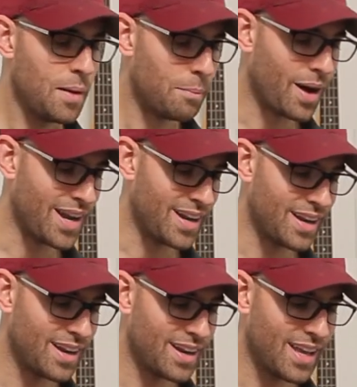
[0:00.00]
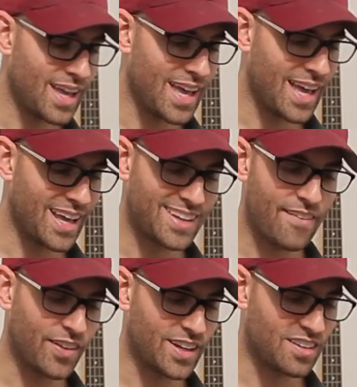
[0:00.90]
But it
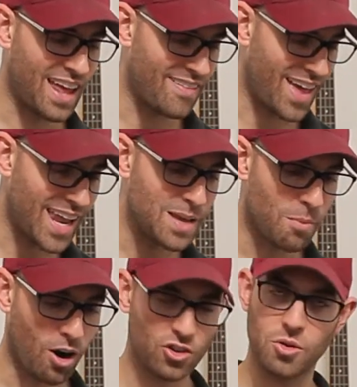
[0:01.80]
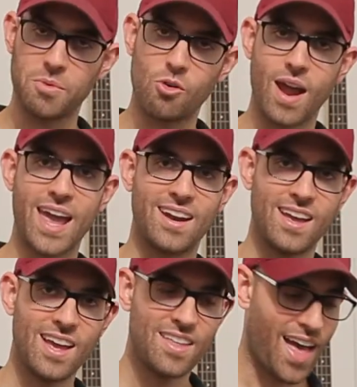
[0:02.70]
definitely doesn't have any marks from the rain
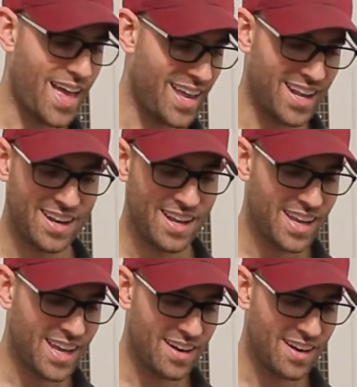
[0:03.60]
that hit it. It